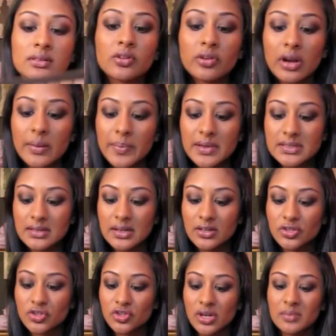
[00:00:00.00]
Creep is an
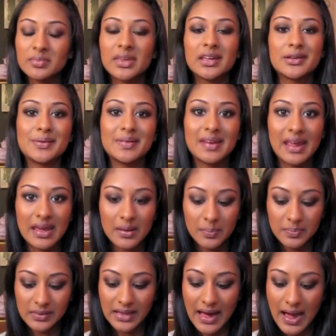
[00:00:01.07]
extremely
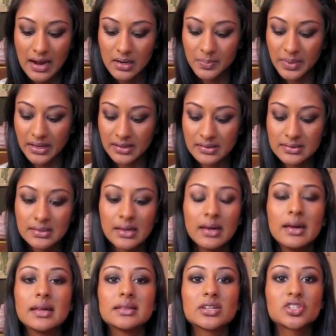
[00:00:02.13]
unique black because
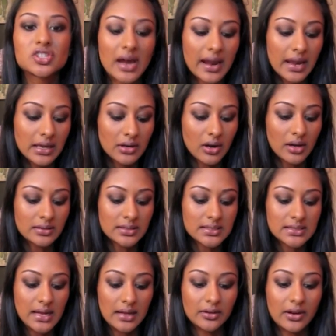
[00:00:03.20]
the shine on
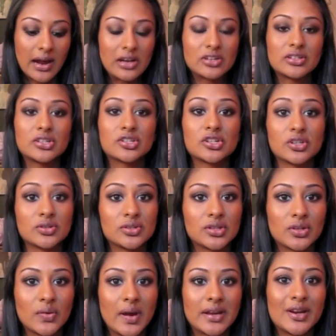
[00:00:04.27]
this color actually shows
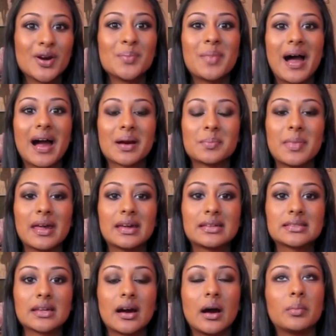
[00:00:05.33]
through. I know MAC
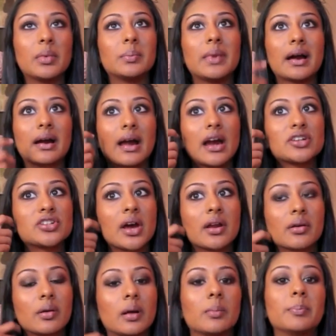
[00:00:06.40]
makes a black
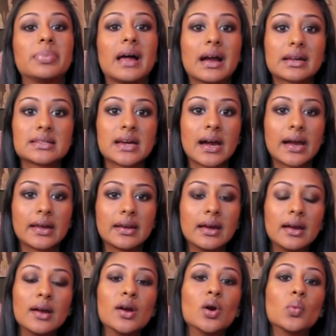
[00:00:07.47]
eyeshadow called Black Tide,
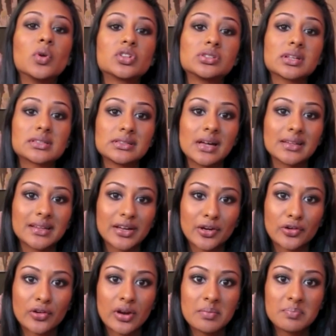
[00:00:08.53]
which looks a lot like
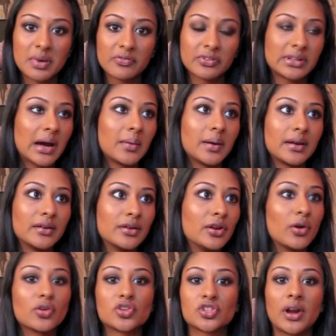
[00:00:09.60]
Creep, but for that one,
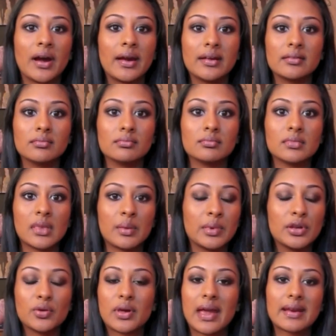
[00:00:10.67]
no shine. I
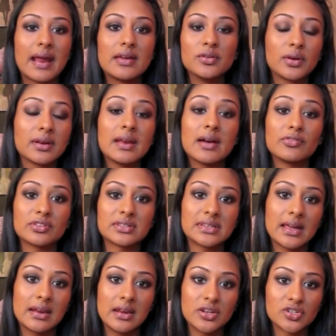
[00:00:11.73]
mean, you can never
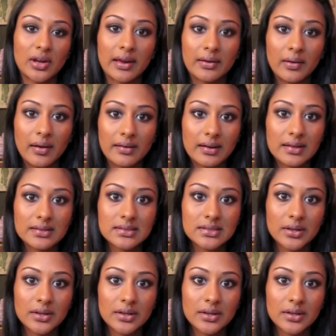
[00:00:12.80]
see any shine on it.